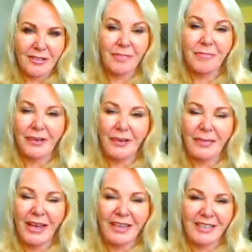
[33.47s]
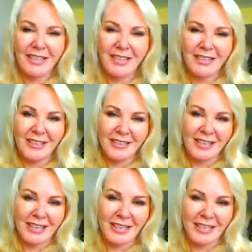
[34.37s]
diplomatic,
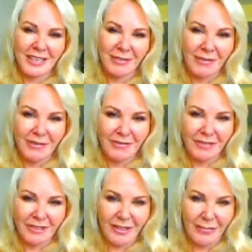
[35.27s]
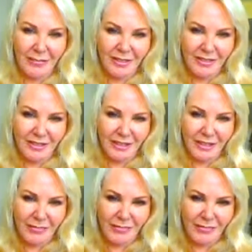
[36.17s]
to take another one of Libran's